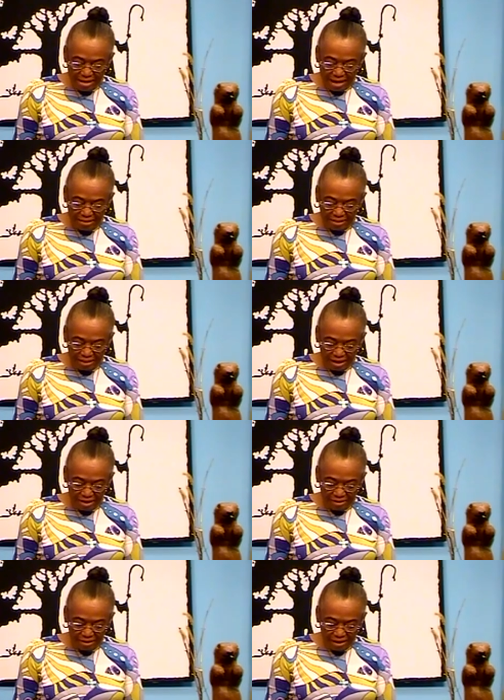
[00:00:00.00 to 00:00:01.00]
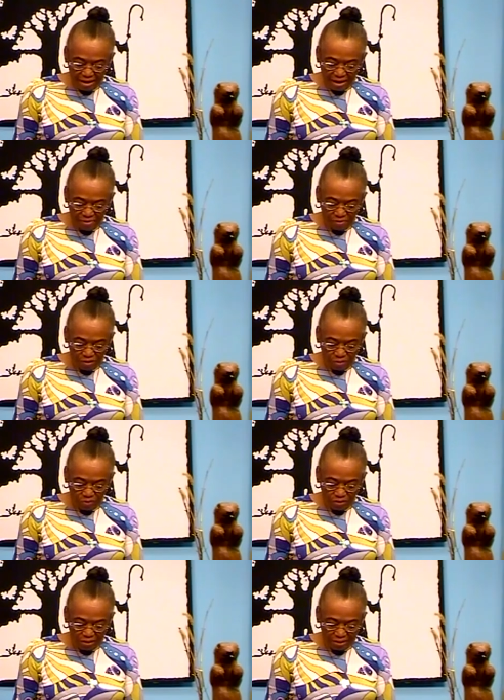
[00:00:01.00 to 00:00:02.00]
89 and the
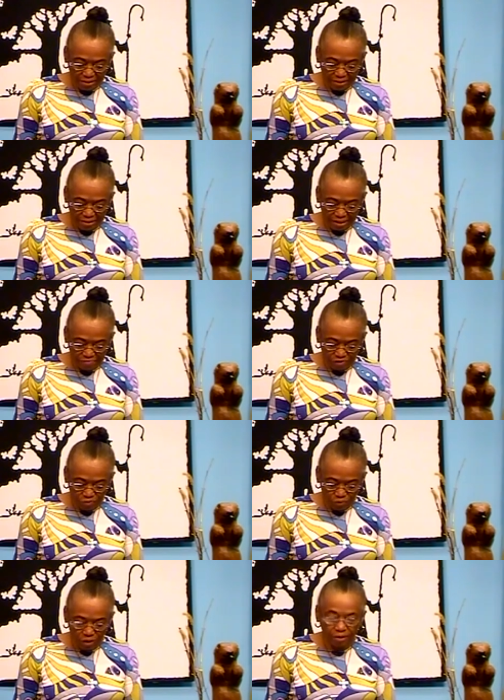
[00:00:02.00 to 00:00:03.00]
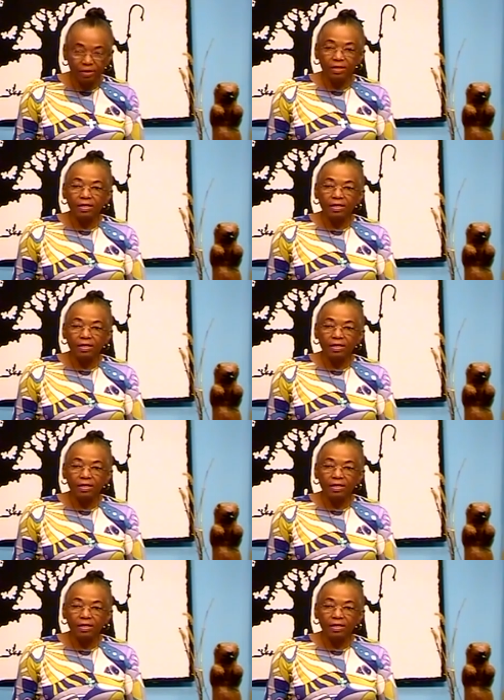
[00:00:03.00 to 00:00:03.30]
lows at 71.